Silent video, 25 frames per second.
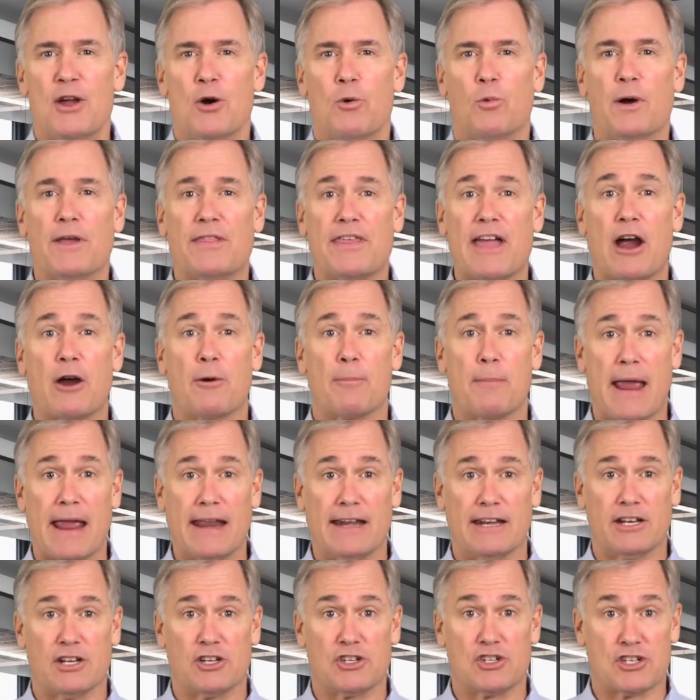With our
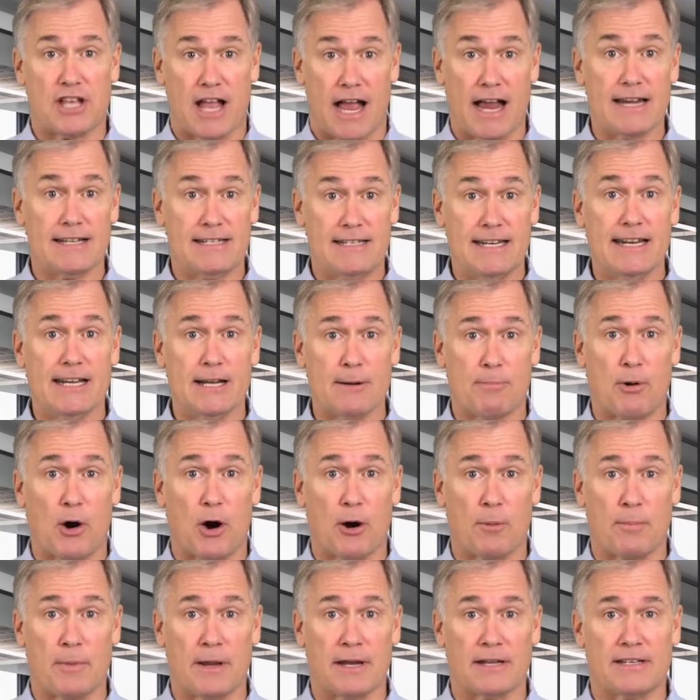managed IT
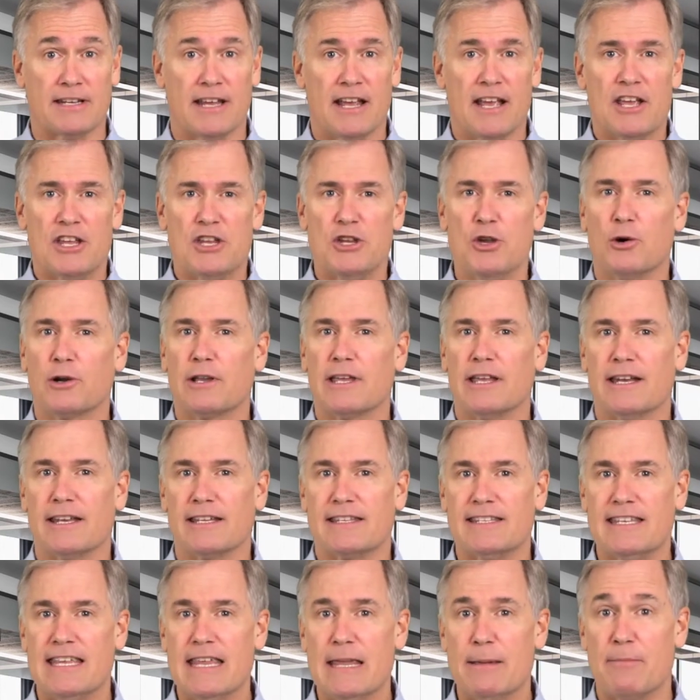department, you'll get a
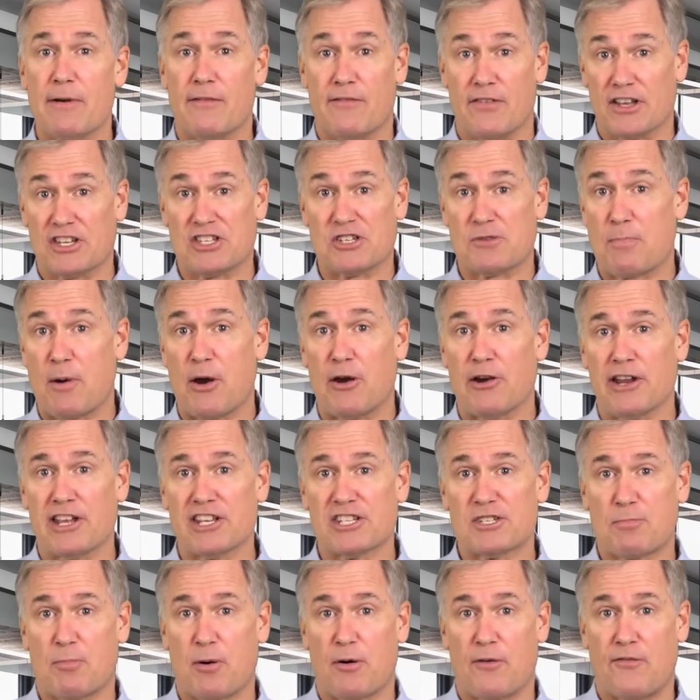team of
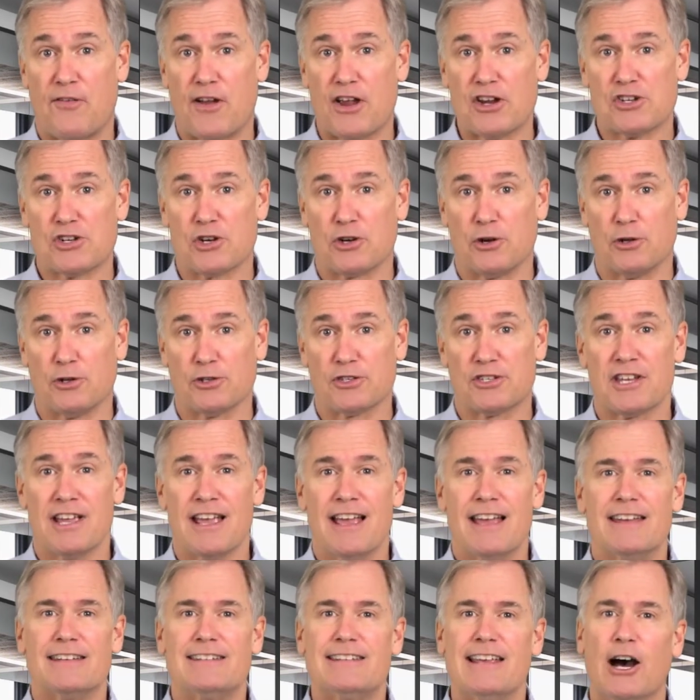experienced professionals
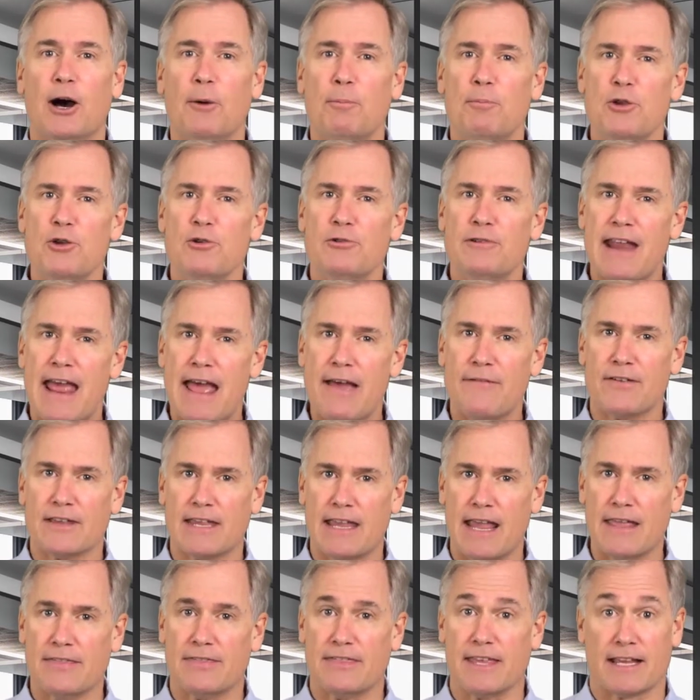to help you
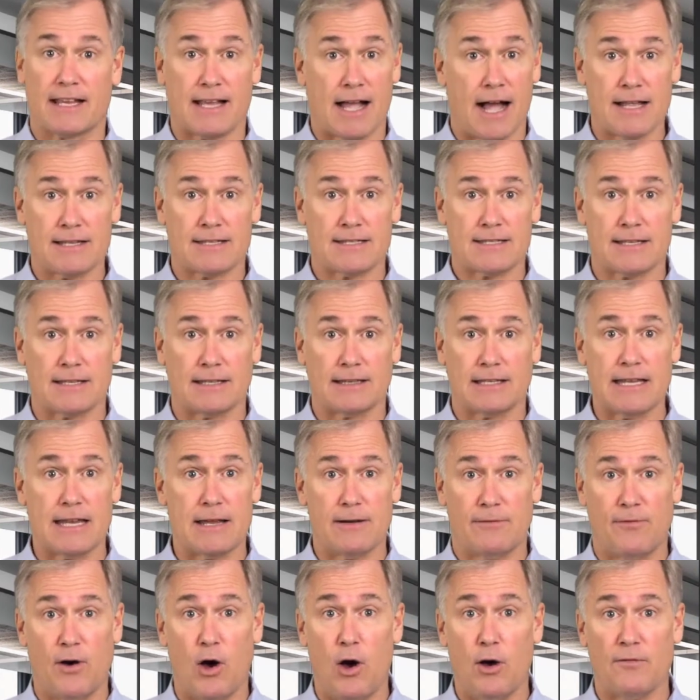navigate the constantly
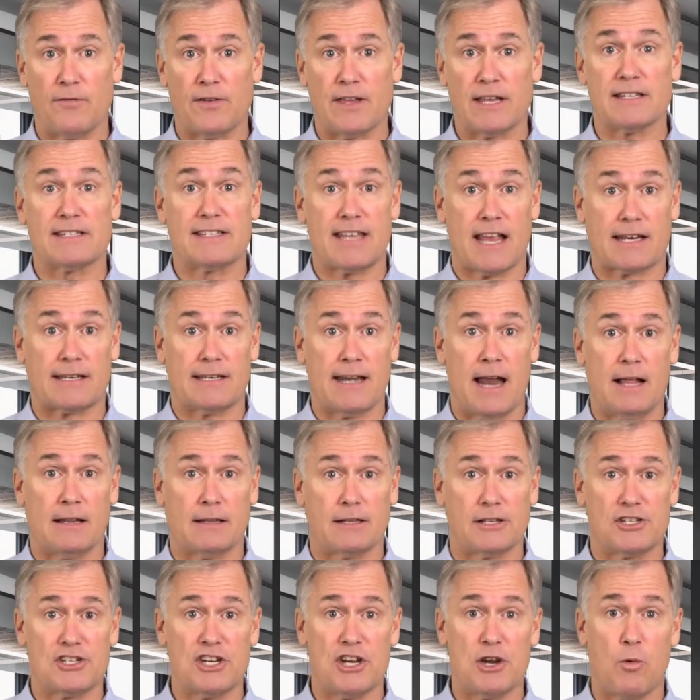evolving
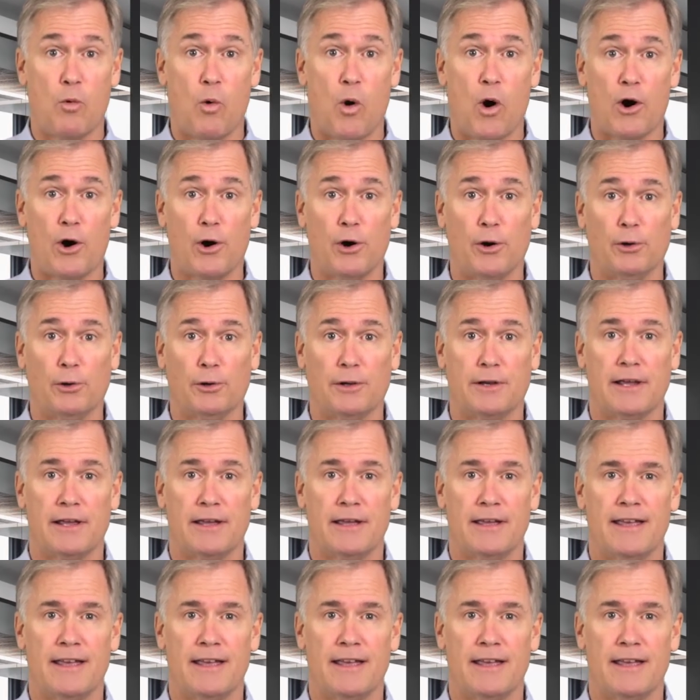technology world.